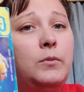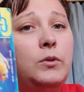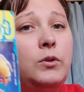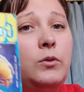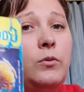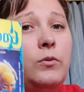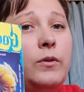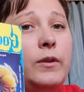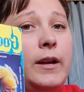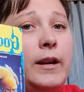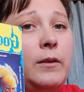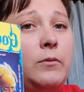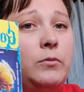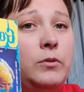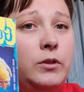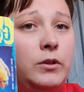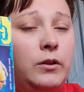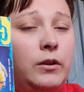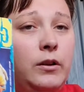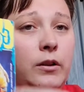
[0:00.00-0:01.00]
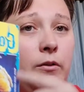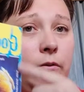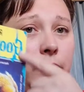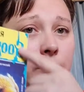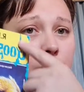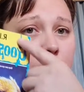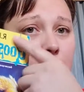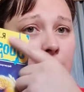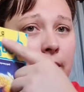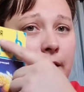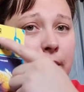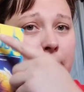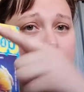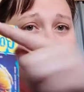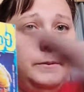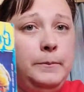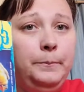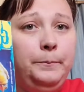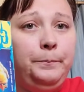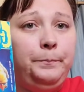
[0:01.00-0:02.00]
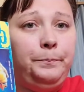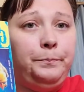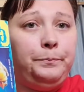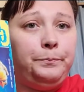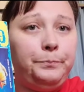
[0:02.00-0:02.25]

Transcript: So that was the color for Cayenne,